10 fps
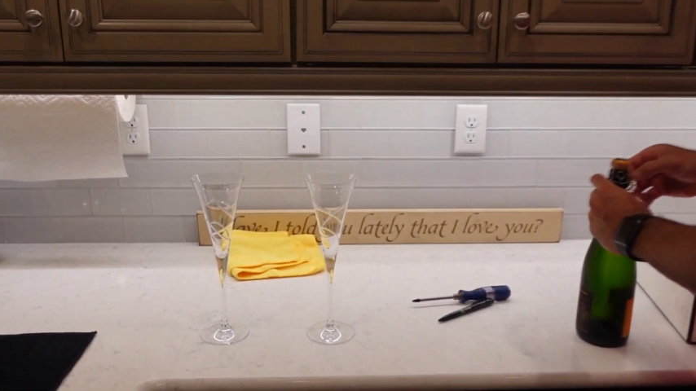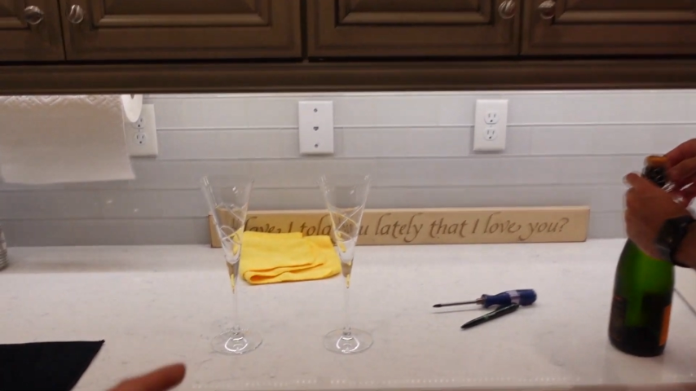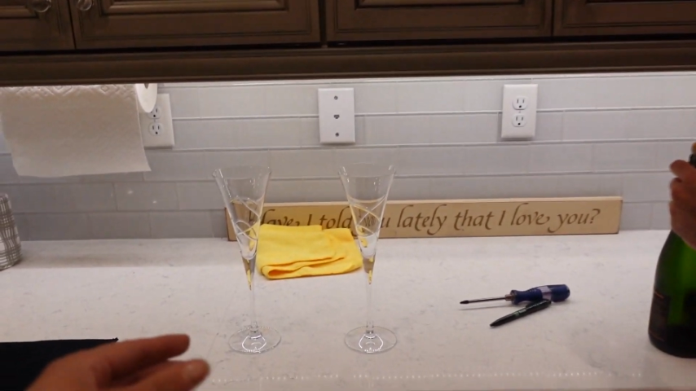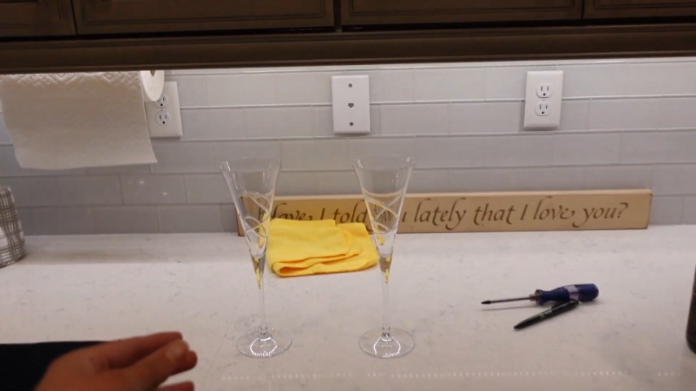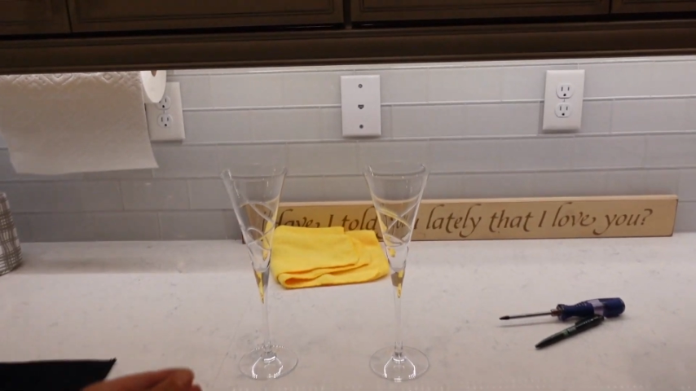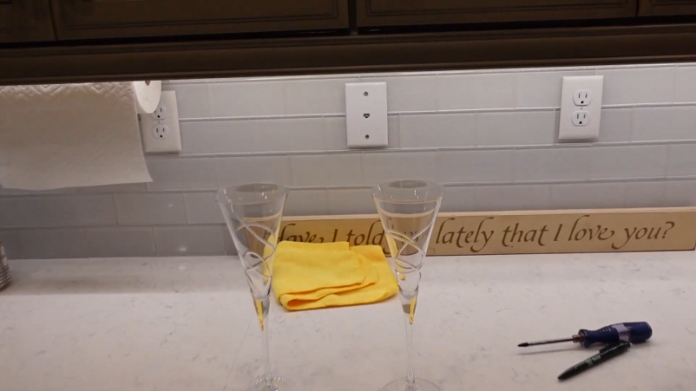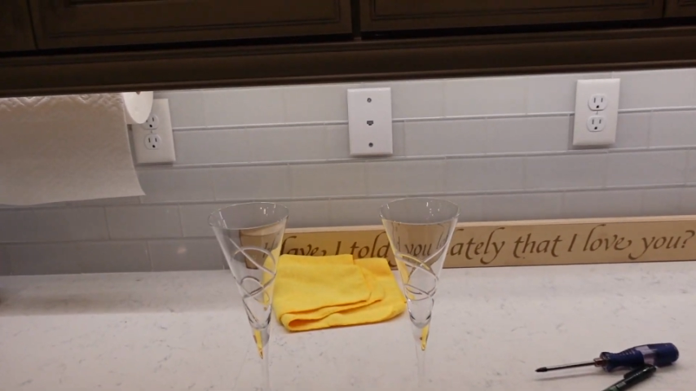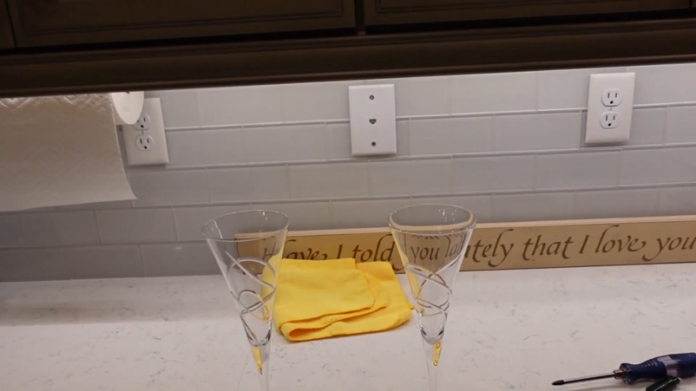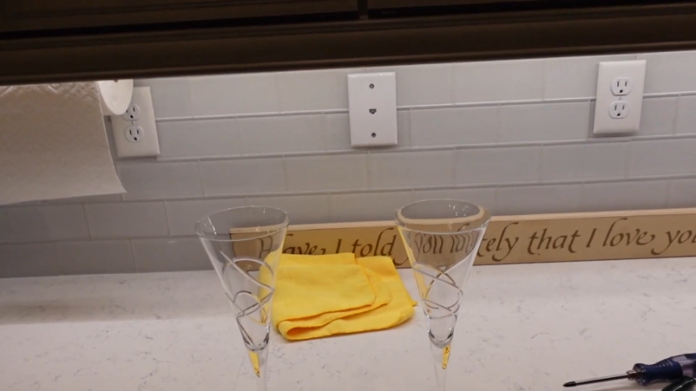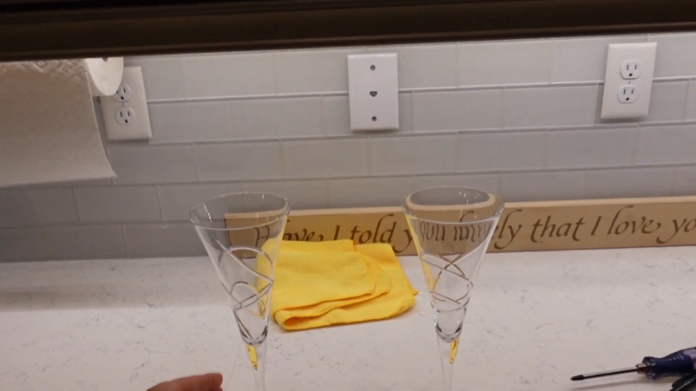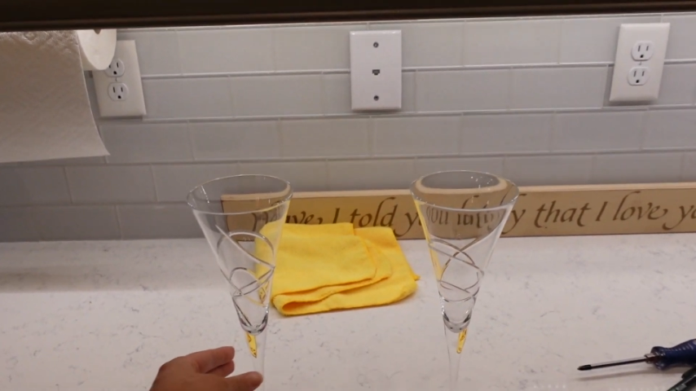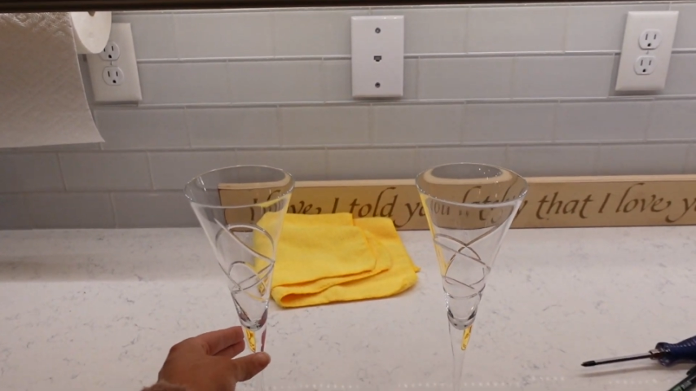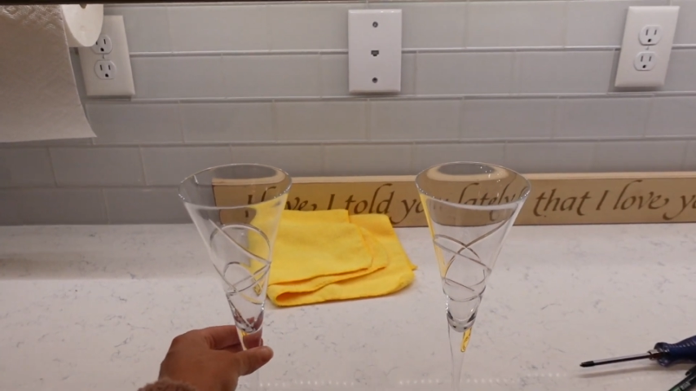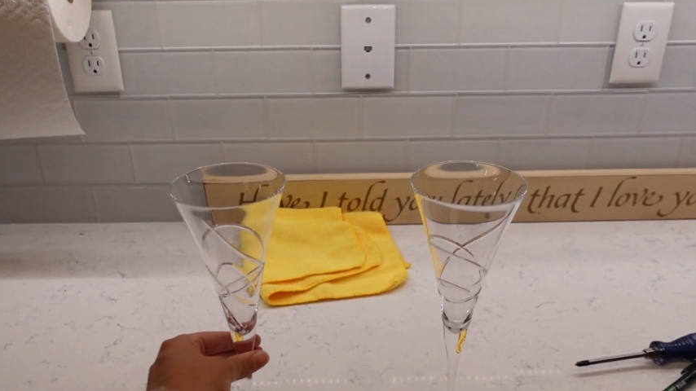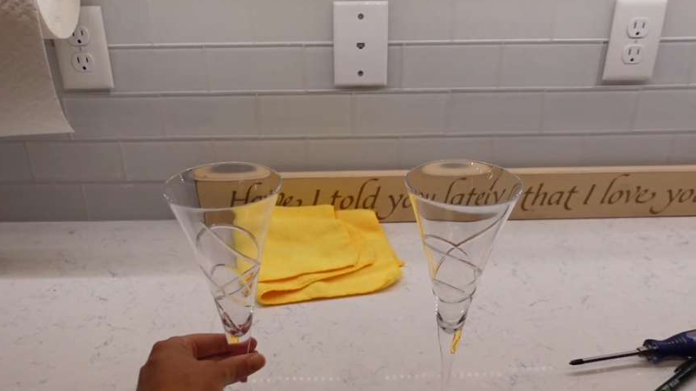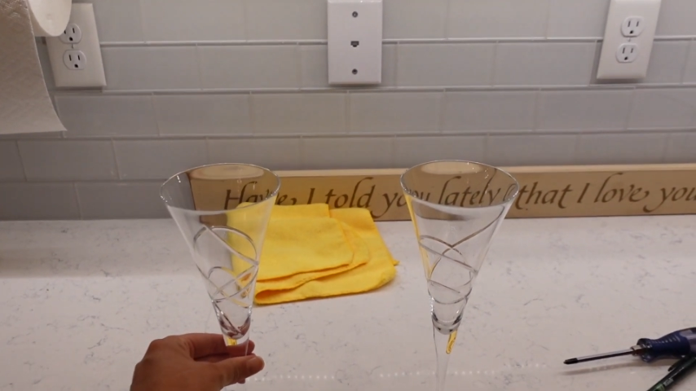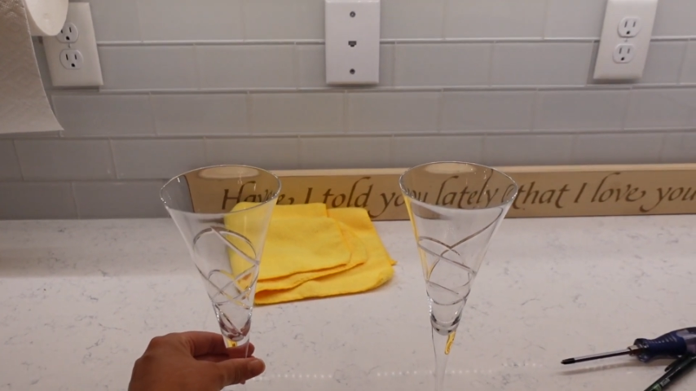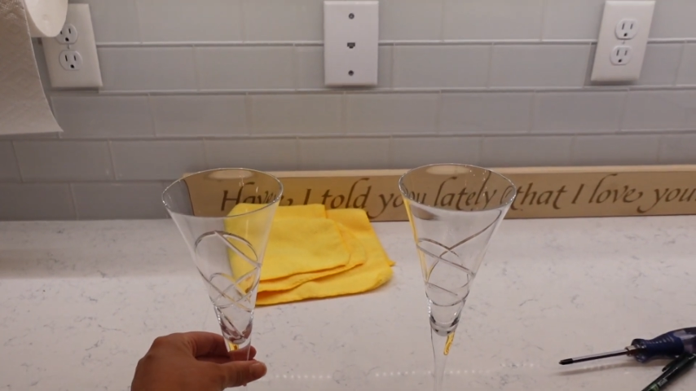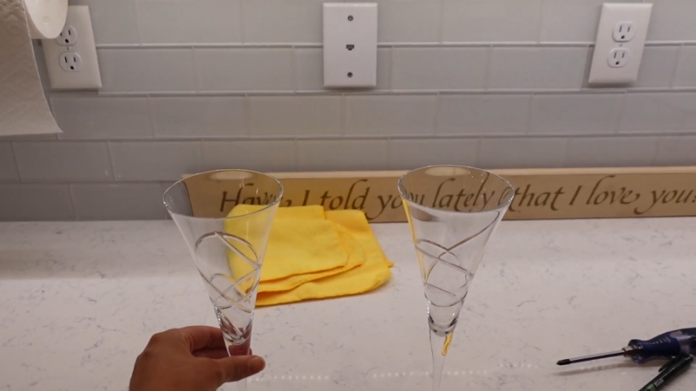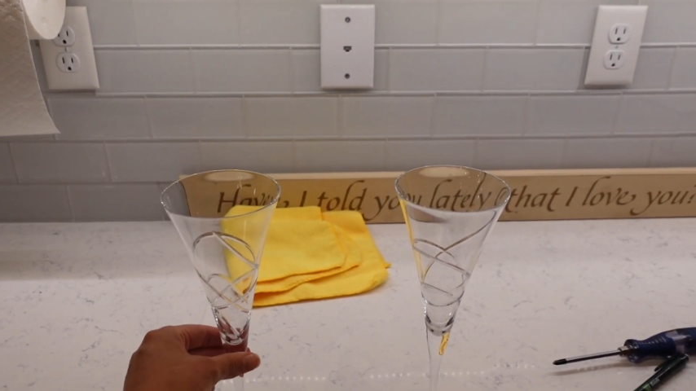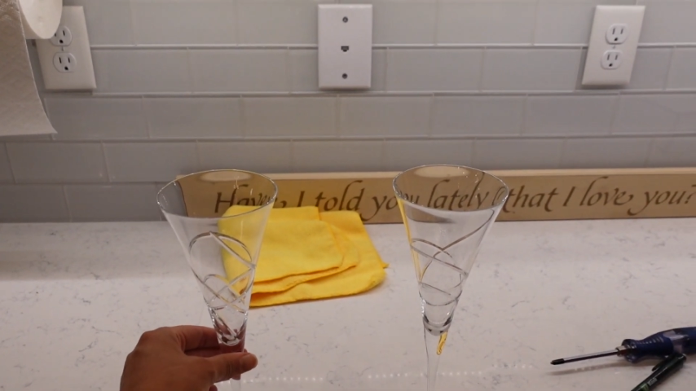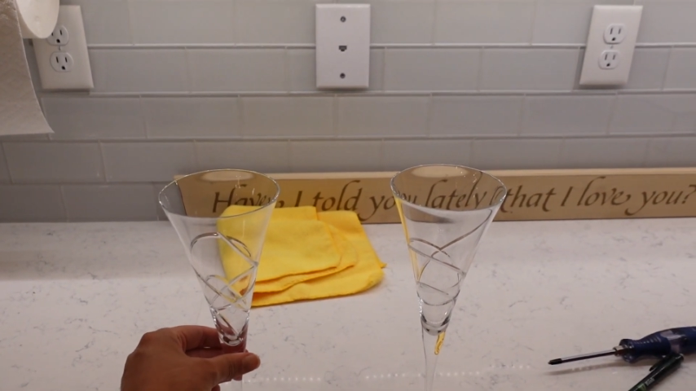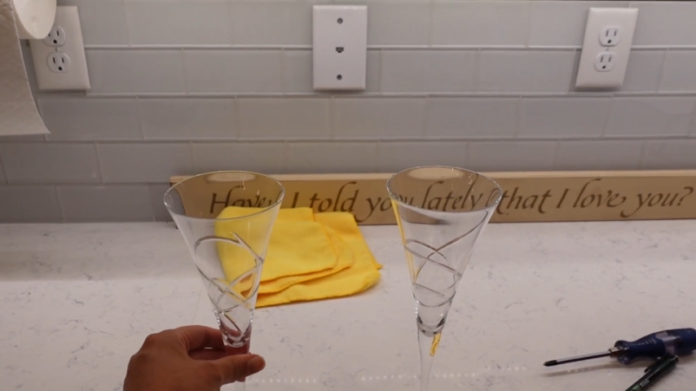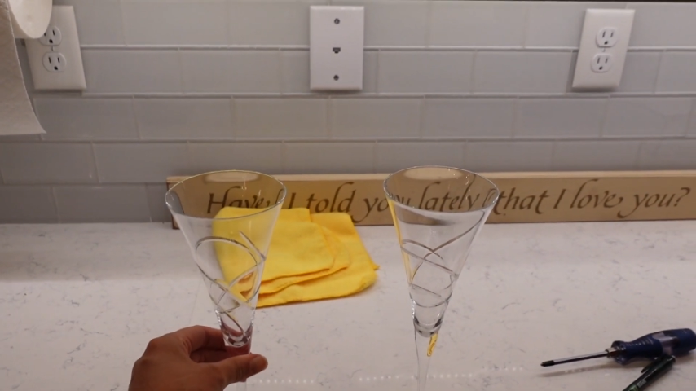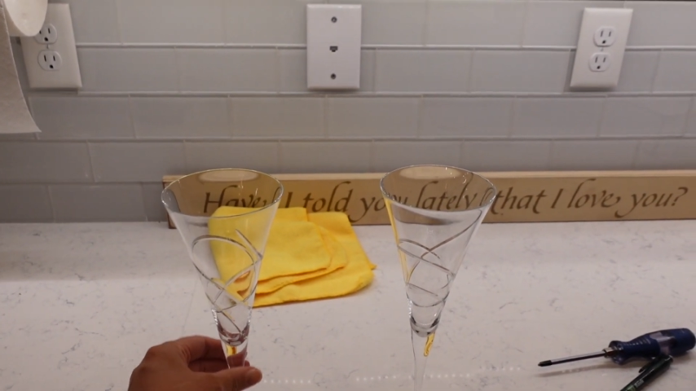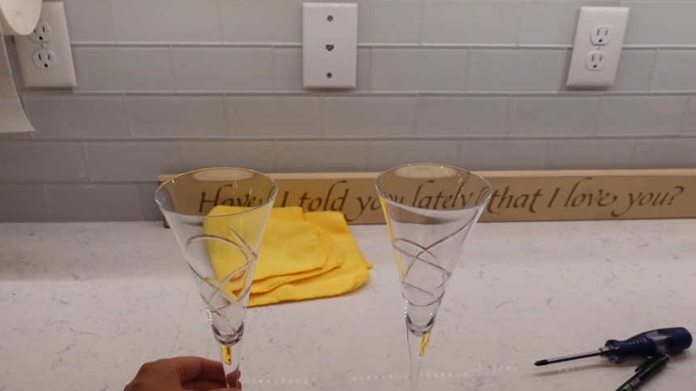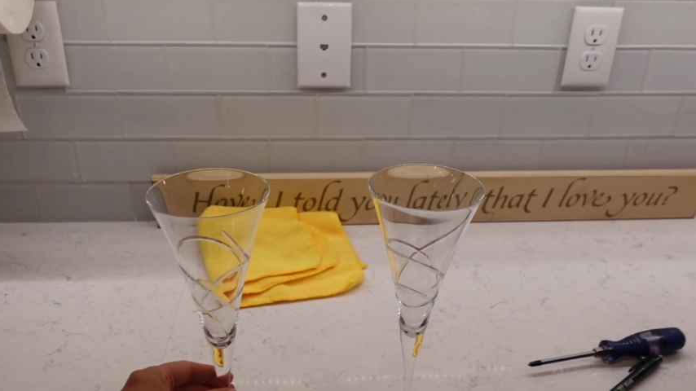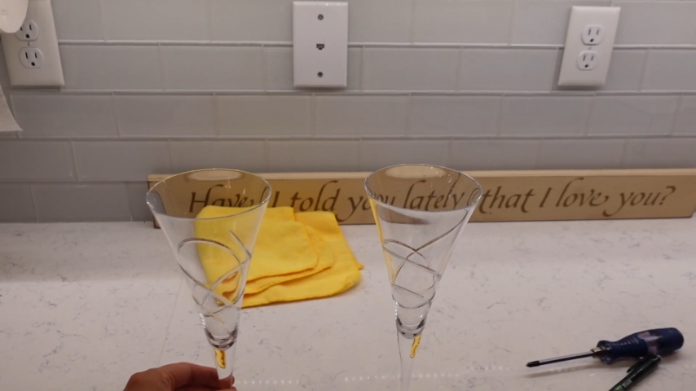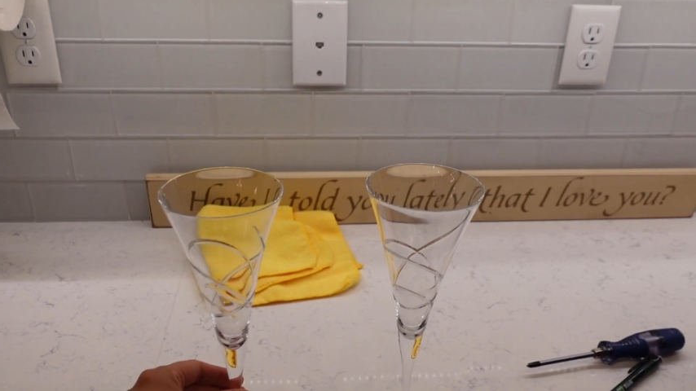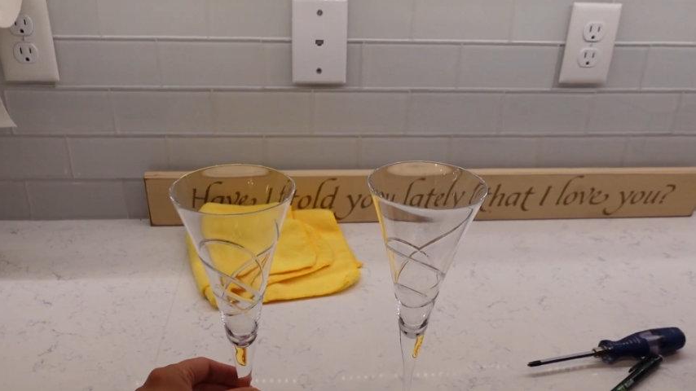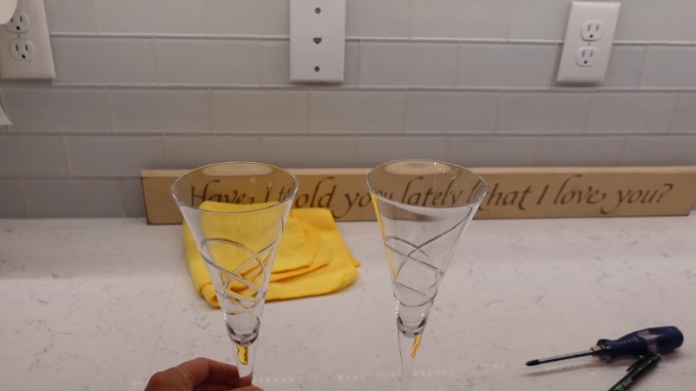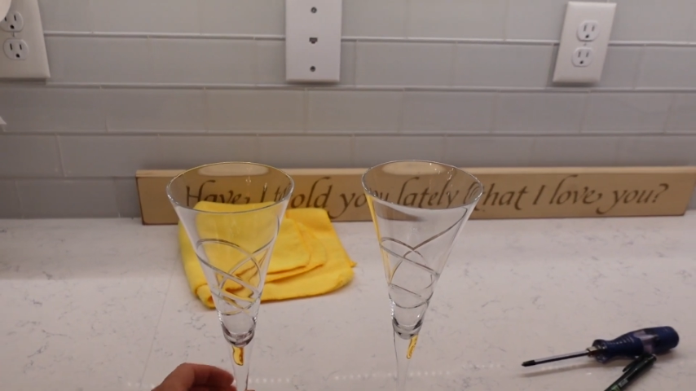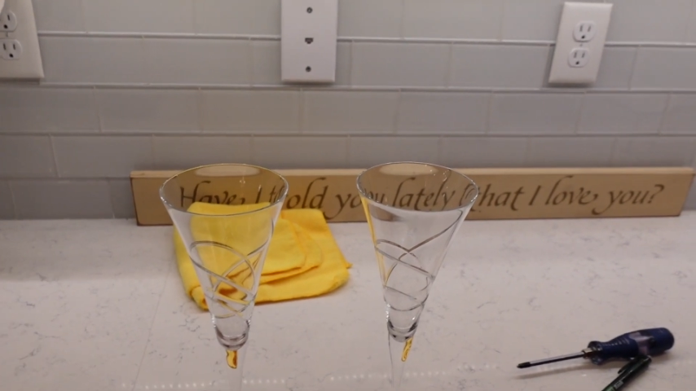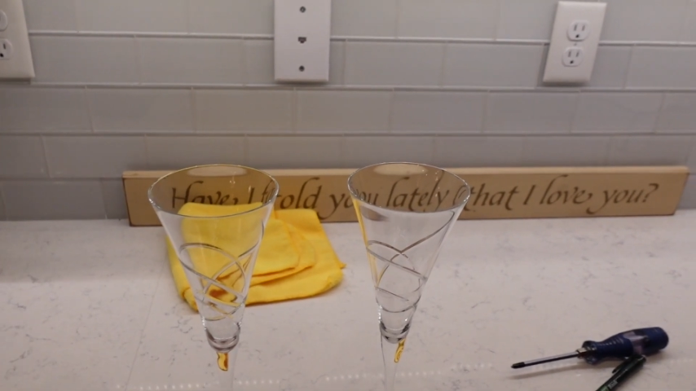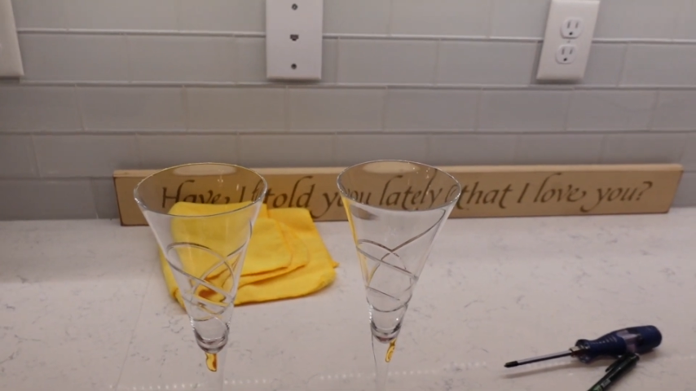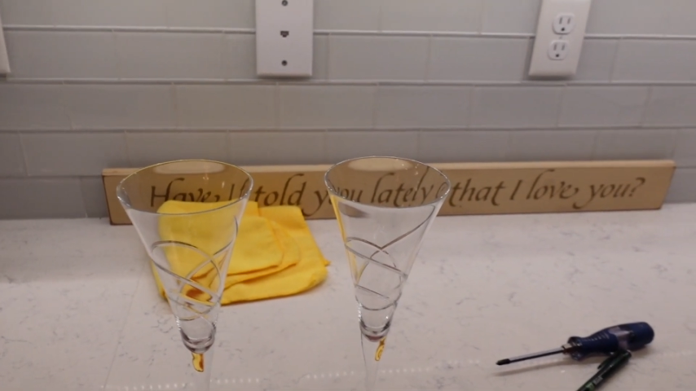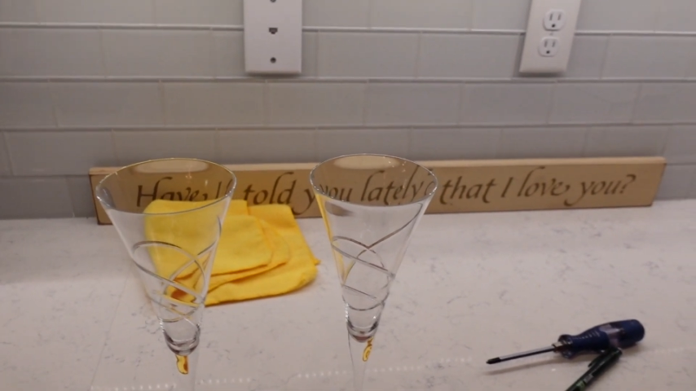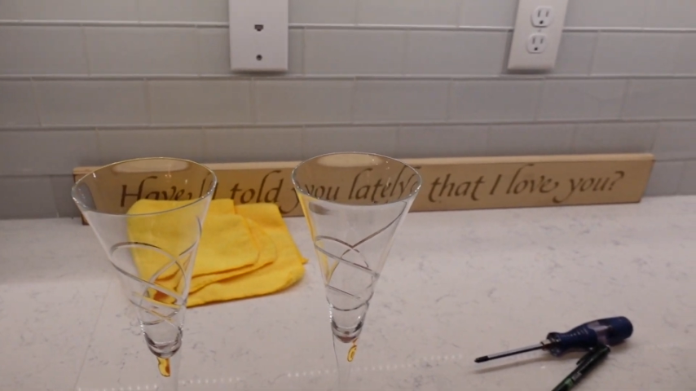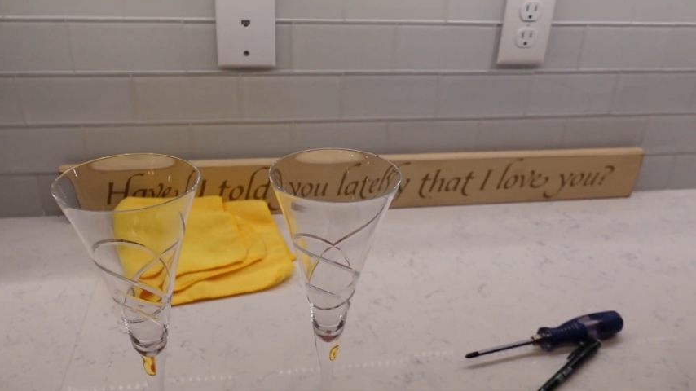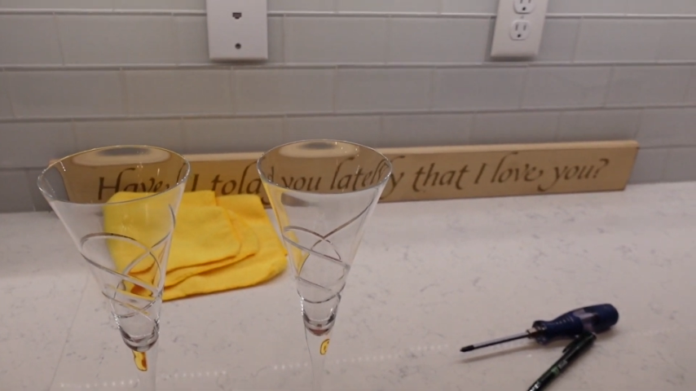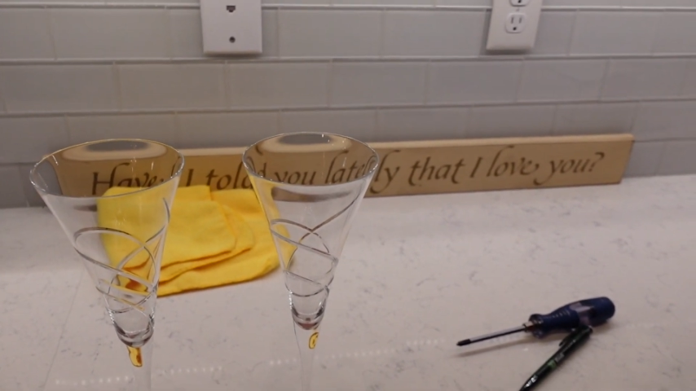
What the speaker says: [unreadable: no face in view]